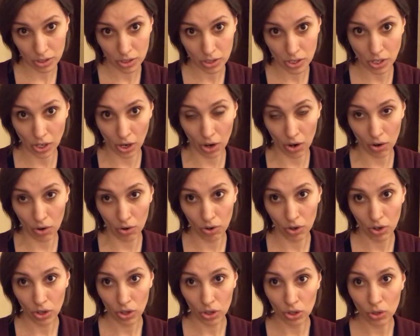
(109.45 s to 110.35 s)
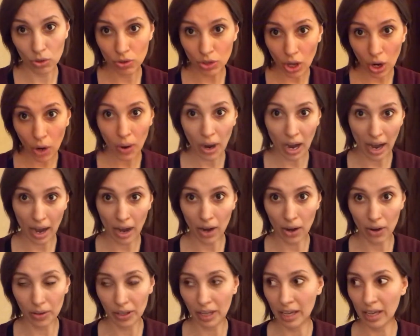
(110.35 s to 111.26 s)
So
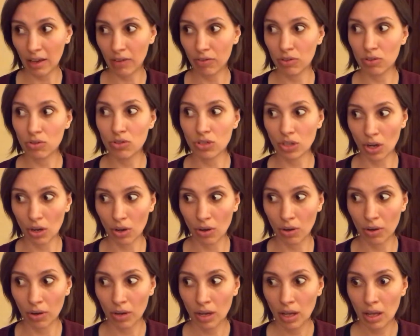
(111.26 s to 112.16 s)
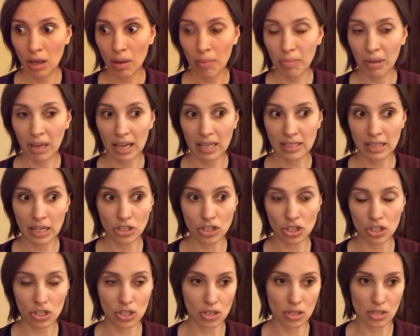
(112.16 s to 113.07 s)
how like if you don't pay
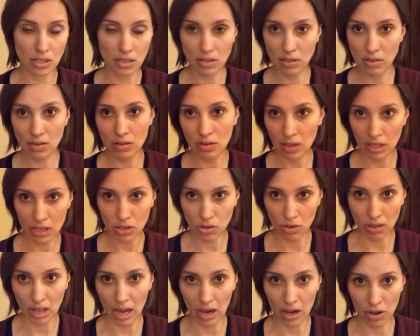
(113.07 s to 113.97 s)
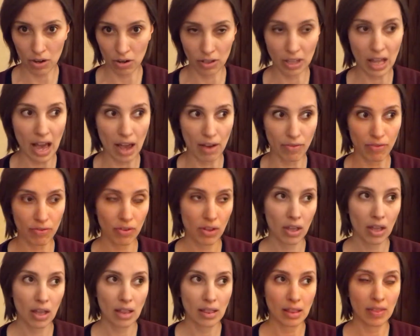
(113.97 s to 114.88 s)
attention to this or that in your life,
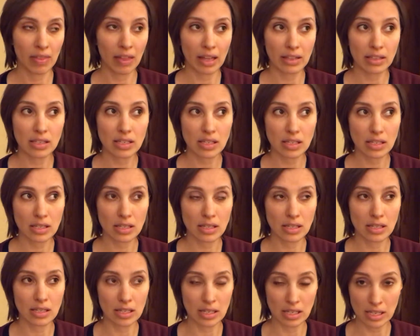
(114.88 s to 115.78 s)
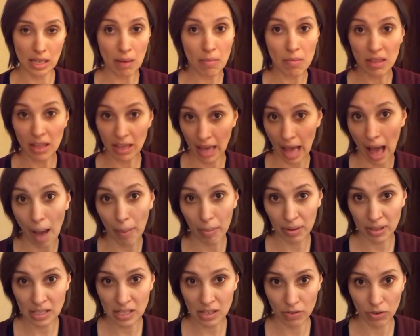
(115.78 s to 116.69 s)
that's the same thing
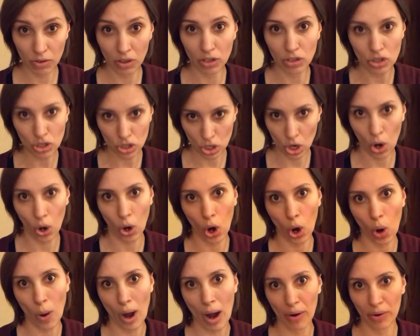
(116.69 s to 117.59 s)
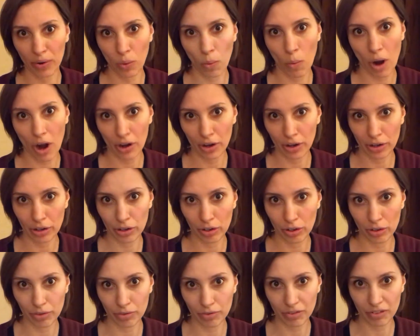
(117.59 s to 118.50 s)
happens if you like don't go out and water
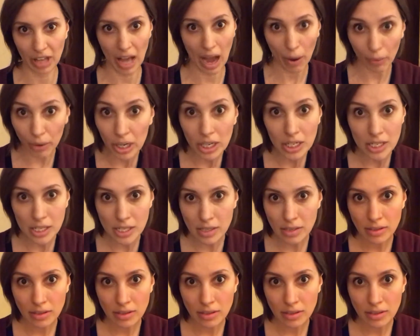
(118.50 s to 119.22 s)
your flowers.